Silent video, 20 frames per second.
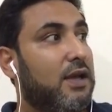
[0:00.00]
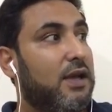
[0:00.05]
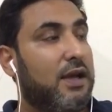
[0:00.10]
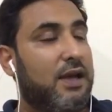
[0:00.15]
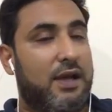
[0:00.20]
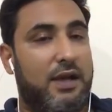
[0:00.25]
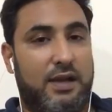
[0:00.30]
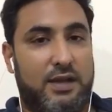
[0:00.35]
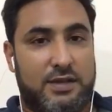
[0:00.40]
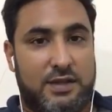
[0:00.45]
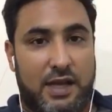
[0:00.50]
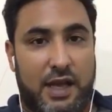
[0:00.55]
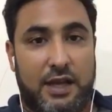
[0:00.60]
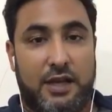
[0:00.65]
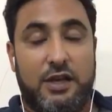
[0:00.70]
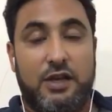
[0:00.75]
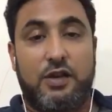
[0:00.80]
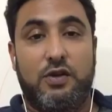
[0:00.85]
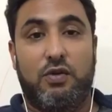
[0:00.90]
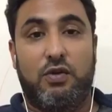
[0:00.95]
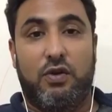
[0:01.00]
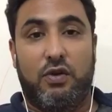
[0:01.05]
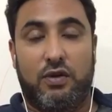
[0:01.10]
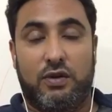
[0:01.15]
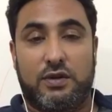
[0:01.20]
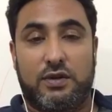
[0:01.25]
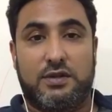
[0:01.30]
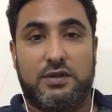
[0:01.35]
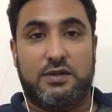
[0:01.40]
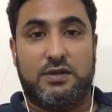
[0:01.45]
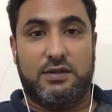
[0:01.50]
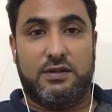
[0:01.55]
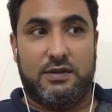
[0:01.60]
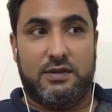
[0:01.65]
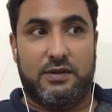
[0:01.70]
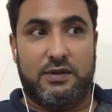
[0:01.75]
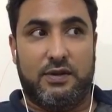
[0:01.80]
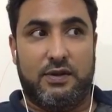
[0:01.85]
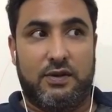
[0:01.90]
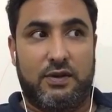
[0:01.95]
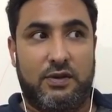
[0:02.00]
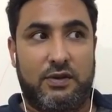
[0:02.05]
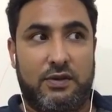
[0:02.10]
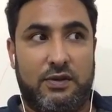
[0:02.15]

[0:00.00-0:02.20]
It's like neurons, you know?